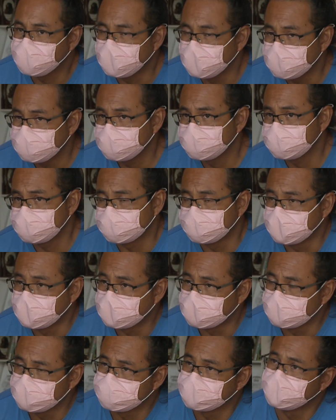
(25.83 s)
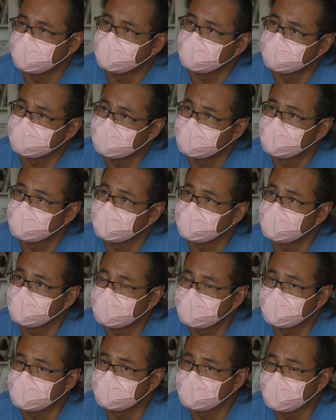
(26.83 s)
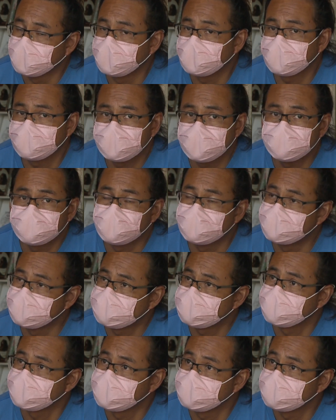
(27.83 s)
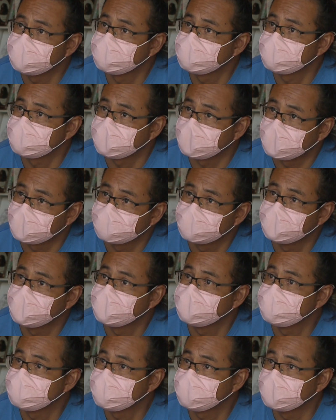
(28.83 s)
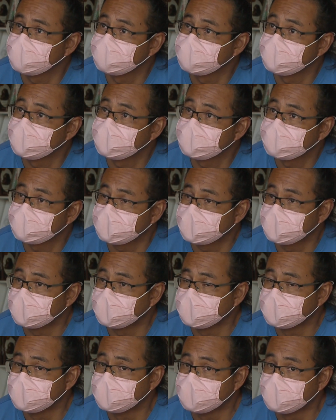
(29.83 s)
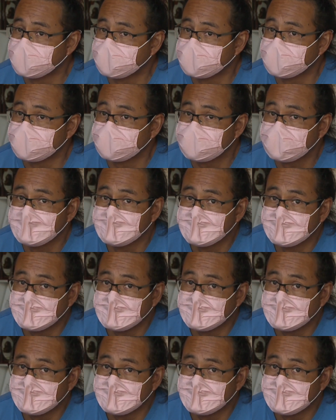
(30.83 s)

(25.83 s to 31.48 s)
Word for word: helps because we have a lot of people visiting Saturday and Sunday, and